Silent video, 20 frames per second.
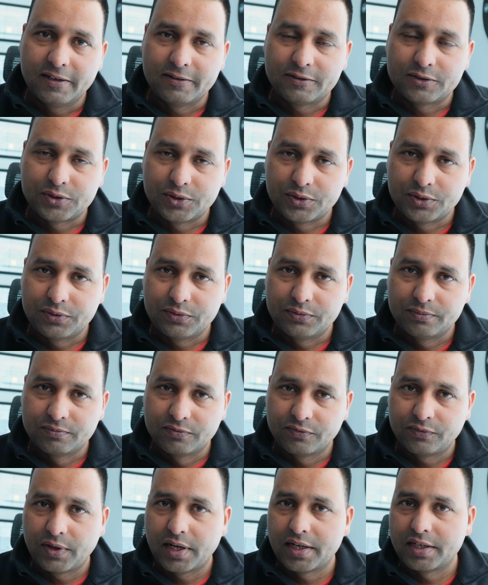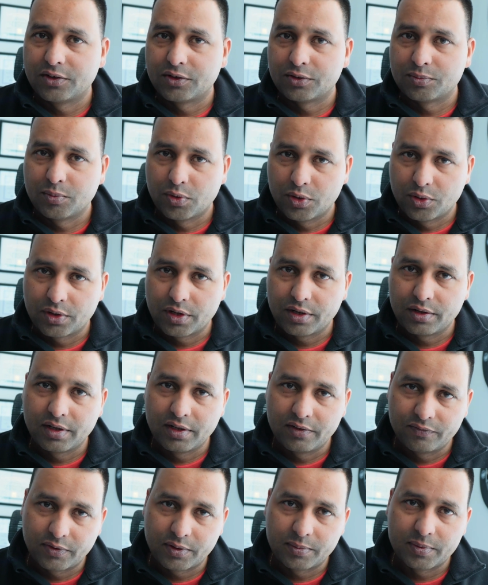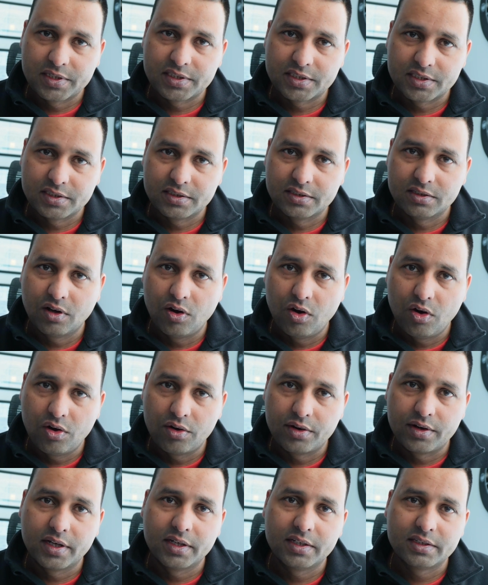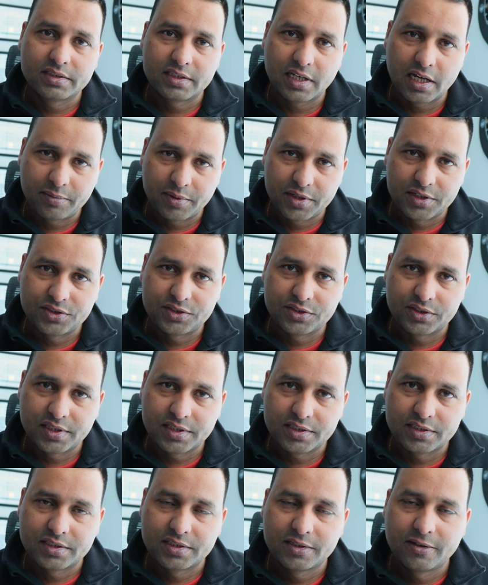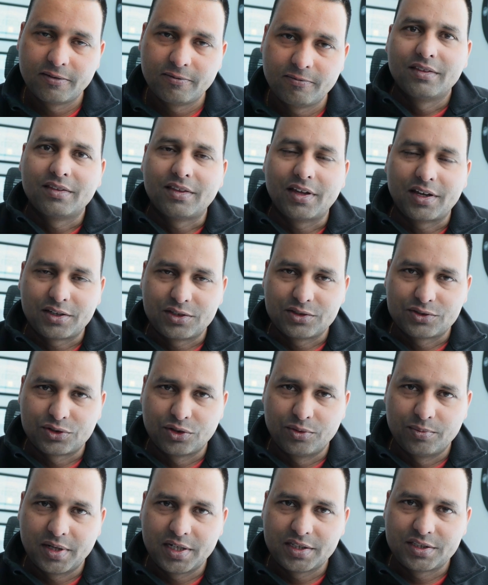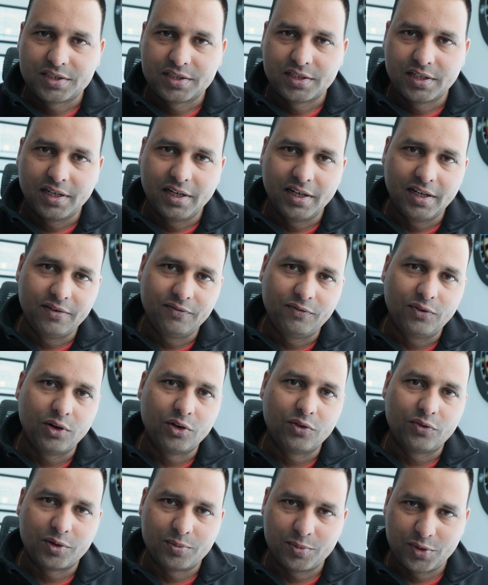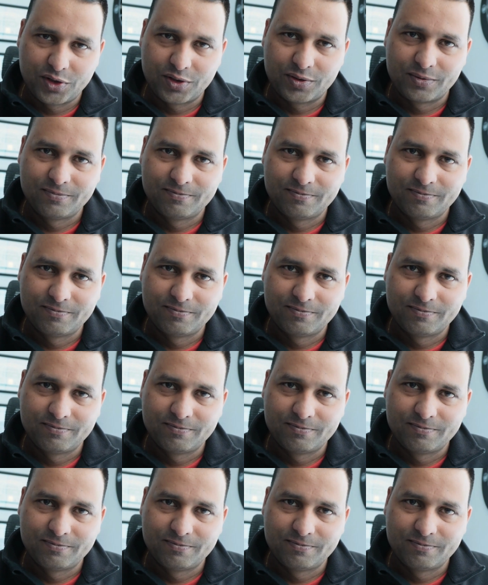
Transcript: to find out more information on cyber insurance. Thank you so much, and follow for more.